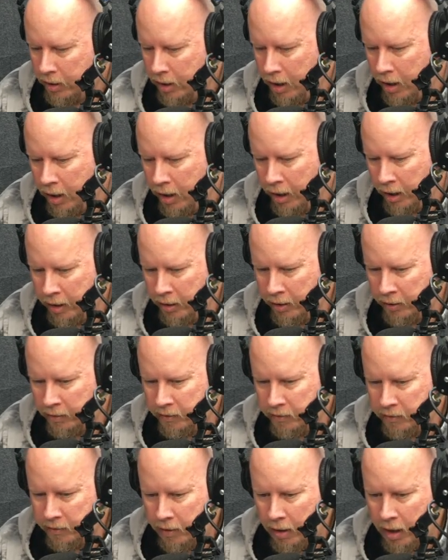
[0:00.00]

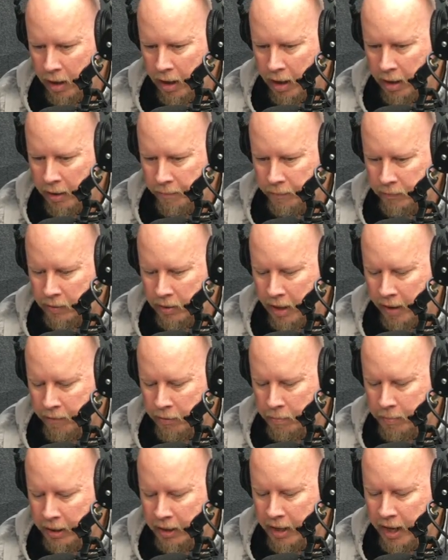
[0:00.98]
and
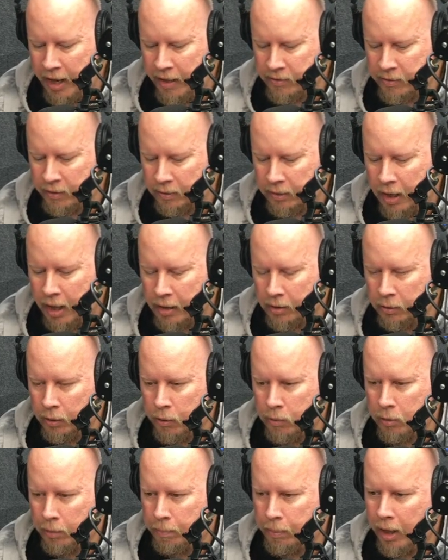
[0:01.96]
everybody has a lot of
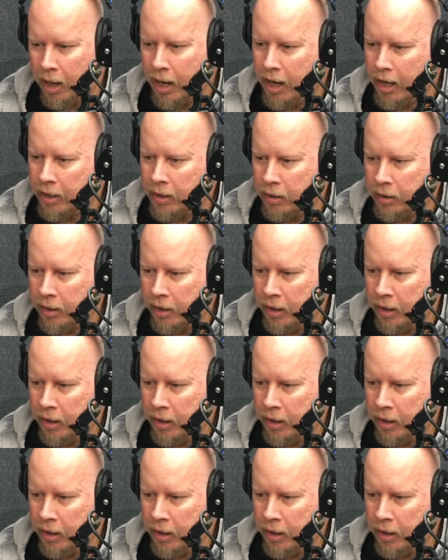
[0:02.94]
local pride.